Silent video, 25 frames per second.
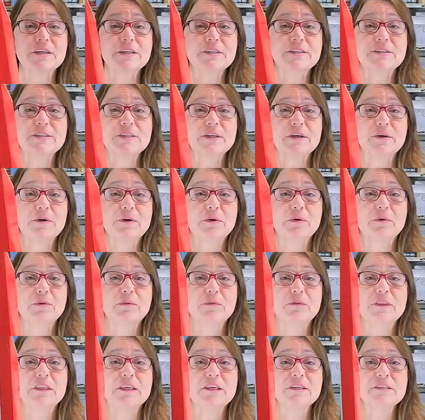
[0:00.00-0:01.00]

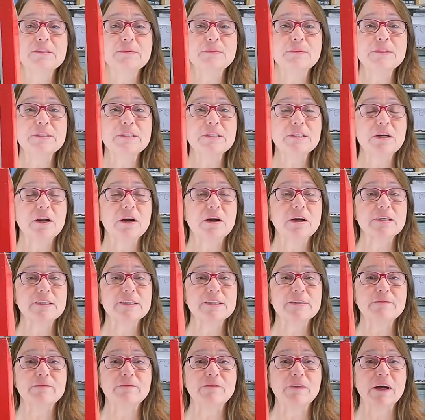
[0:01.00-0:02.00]
So this was an
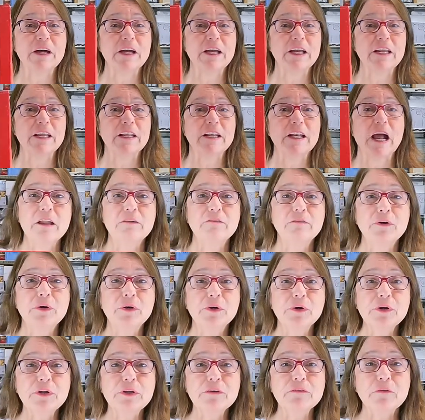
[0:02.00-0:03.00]
awesome find. I've
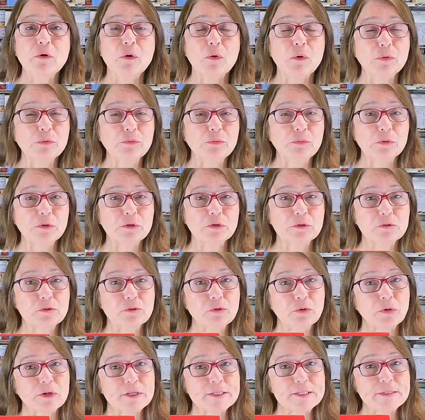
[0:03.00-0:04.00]
heard of Old World
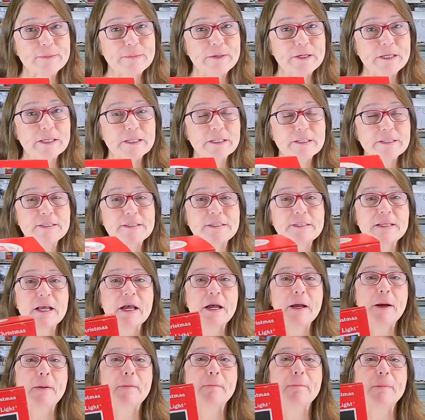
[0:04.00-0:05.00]
Christmas
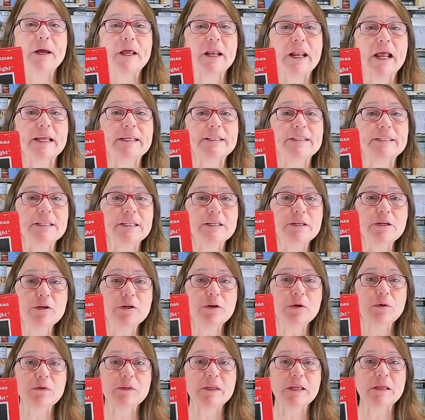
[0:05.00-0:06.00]
but I didn't
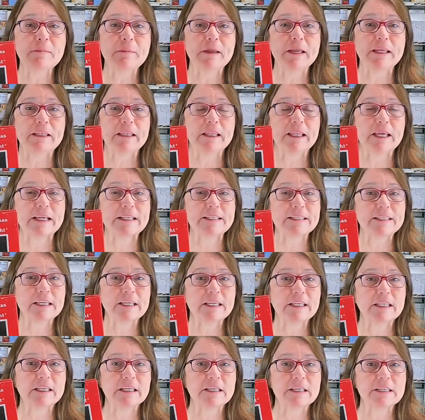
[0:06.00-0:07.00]
know they made lights
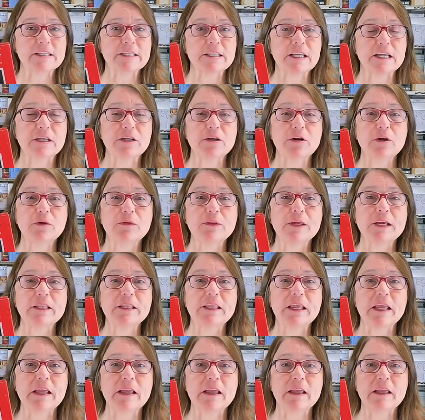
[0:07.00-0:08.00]
like this. I know that
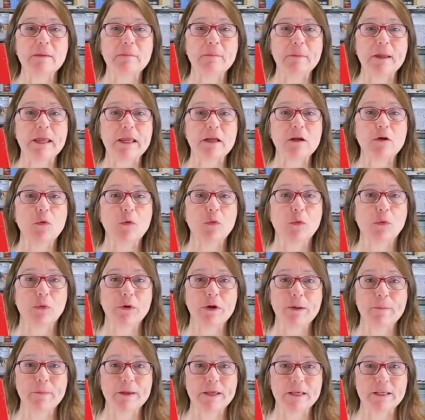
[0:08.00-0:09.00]
they make
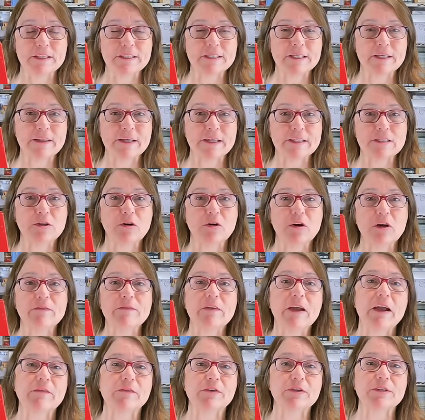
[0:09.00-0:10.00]
ornaments and that's all
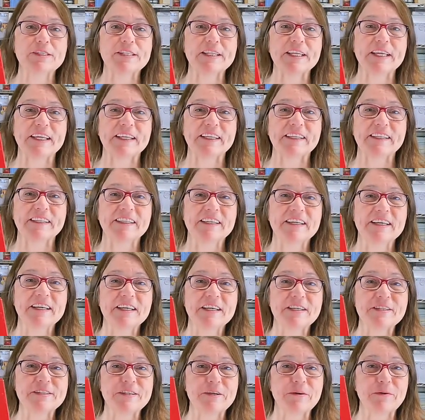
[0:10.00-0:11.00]
I've ever seen.
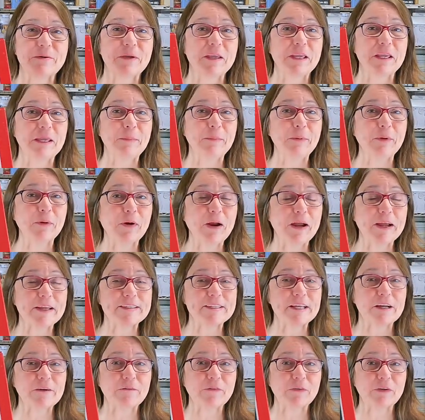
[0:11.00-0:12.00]
So keep your
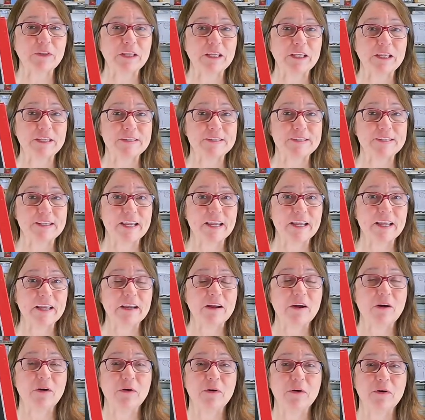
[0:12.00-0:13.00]
eyes out for these.
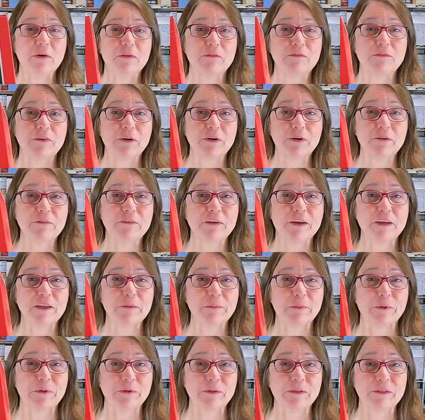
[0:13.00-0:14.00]
They are very
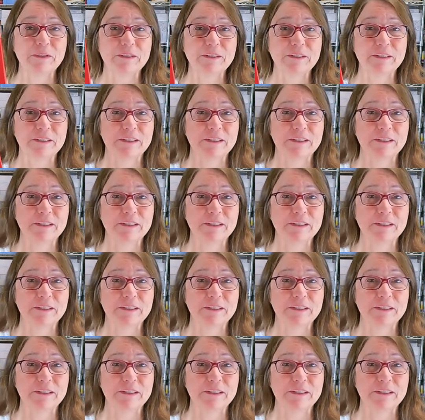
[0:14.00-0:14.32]
valuable.